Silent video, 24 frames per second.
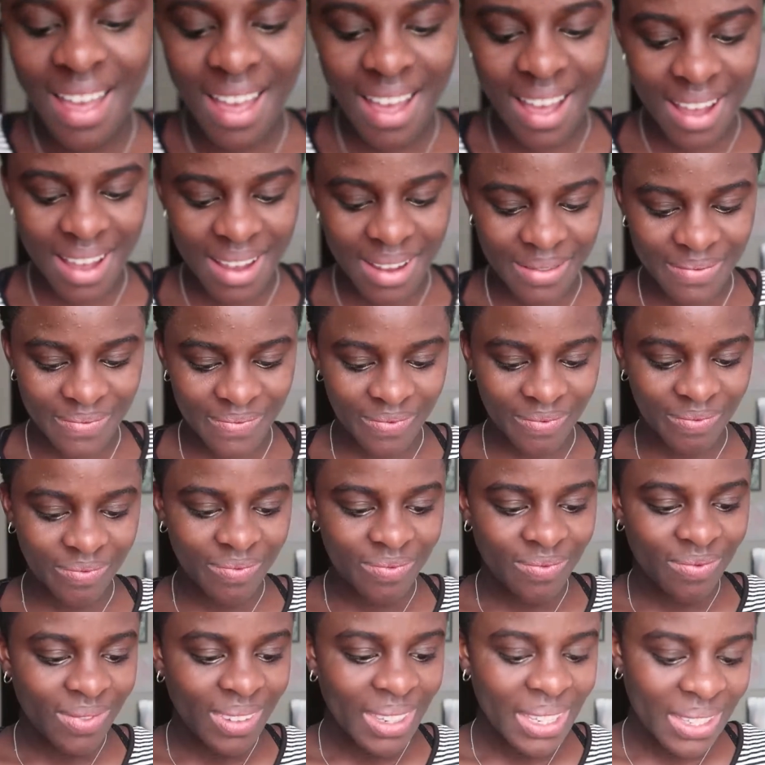
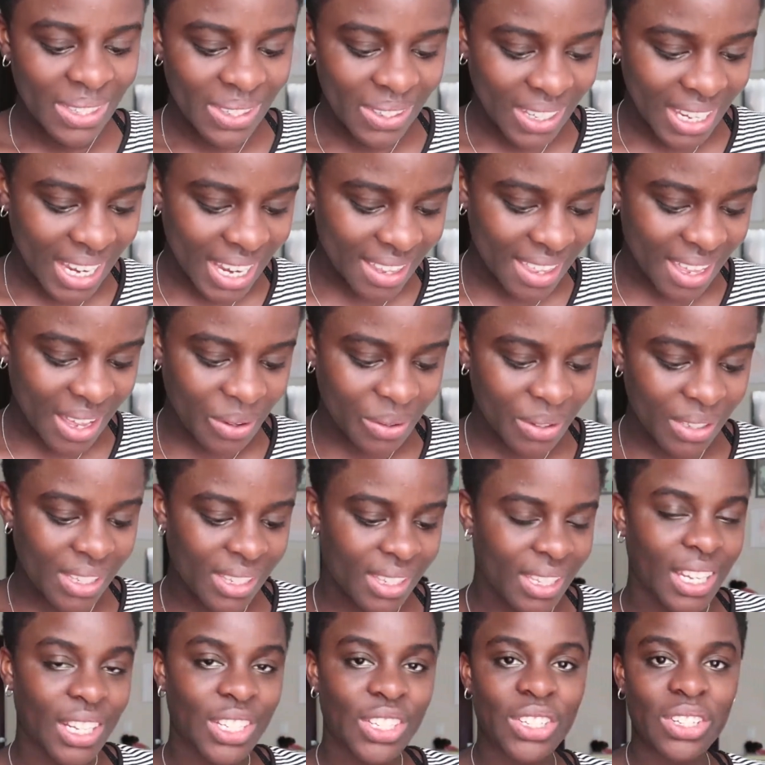So yeah, that was
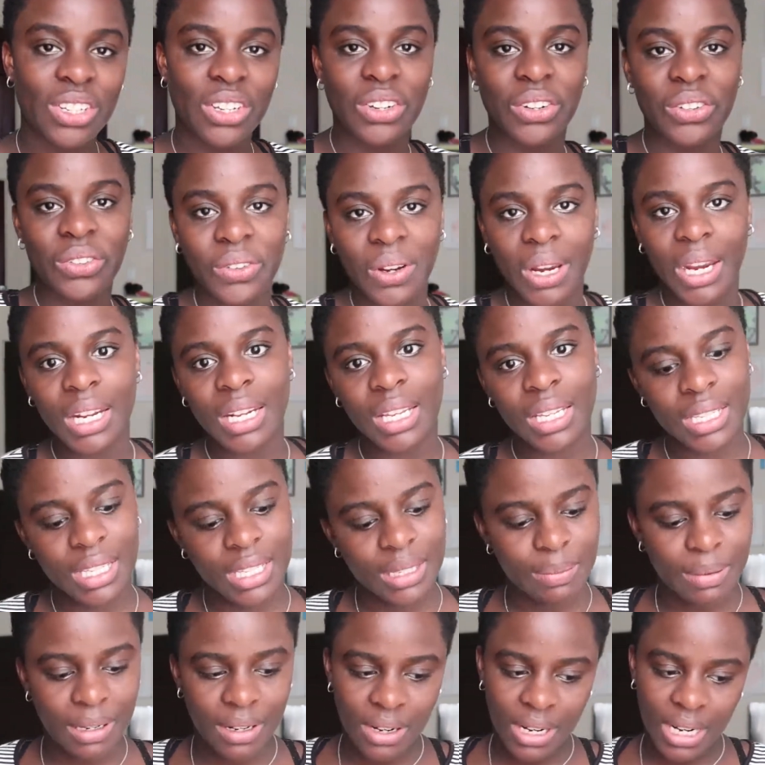such a great
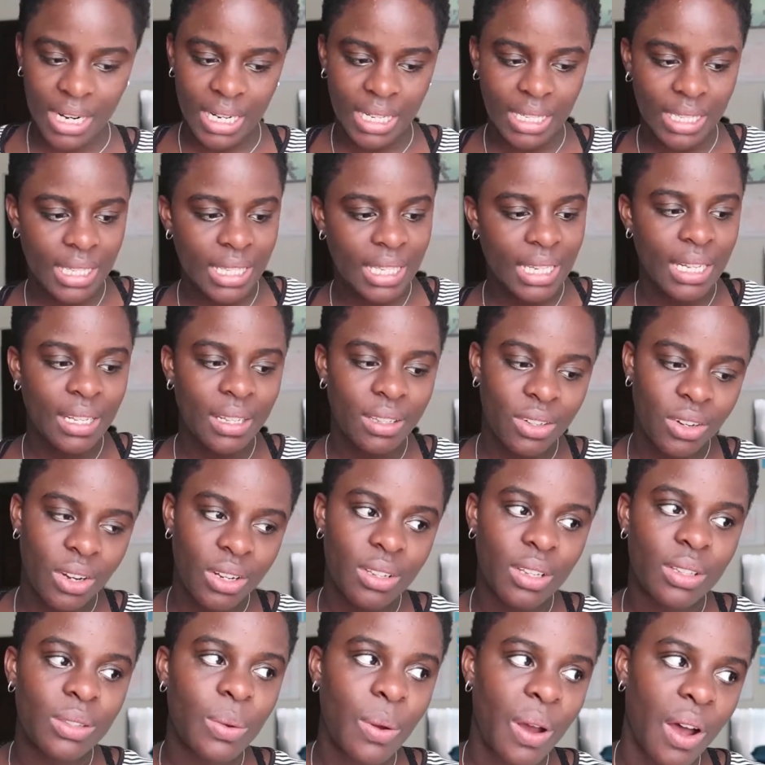experience. And
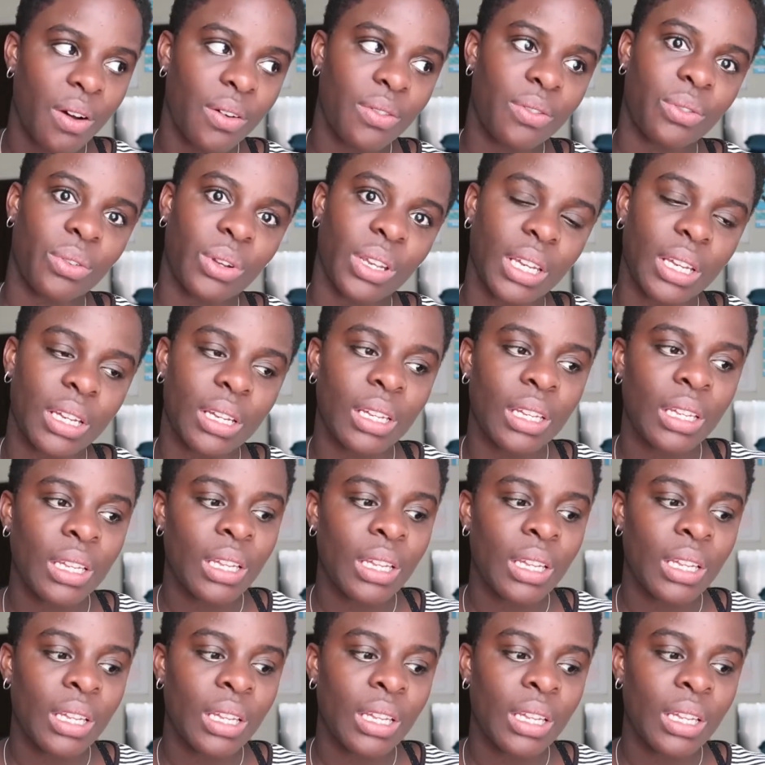during the 12-week